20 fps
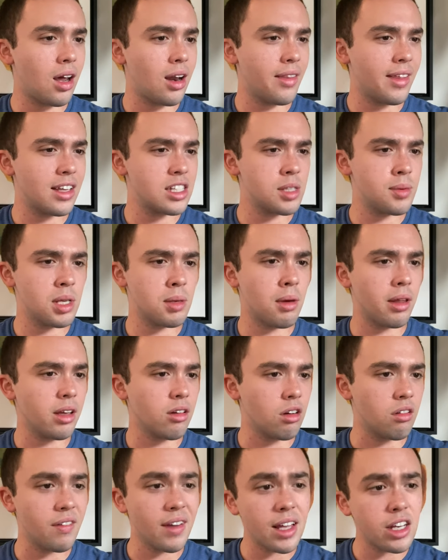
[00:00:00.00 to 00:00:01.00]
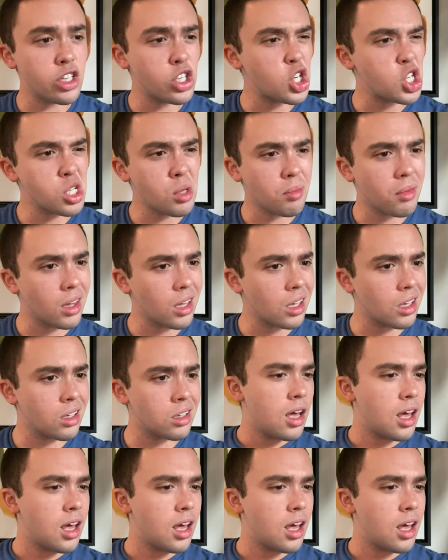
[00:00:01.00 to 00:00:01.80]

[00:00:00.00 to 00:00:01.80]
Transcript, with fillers: I think it's something about like revenge or something.